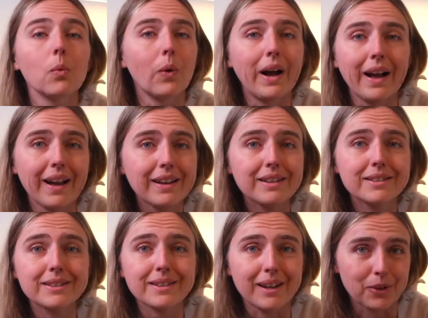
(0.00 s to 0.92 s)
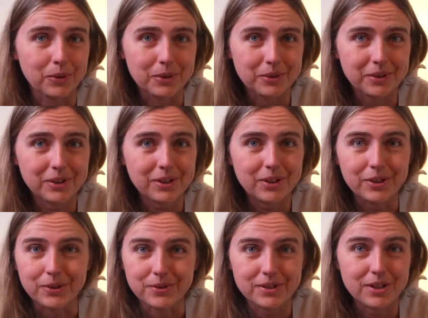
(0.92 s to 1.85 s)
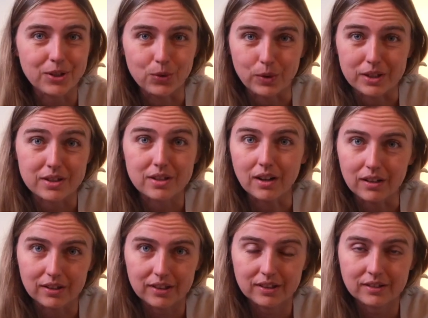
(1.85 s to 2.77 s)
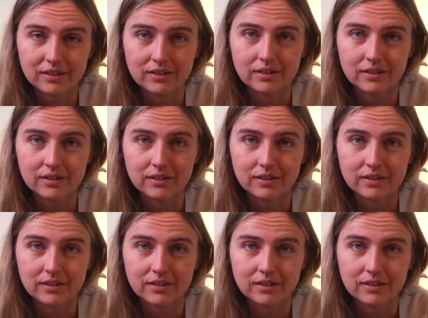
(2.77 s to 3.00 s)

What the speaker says: Why does Ecuador use the US dollar?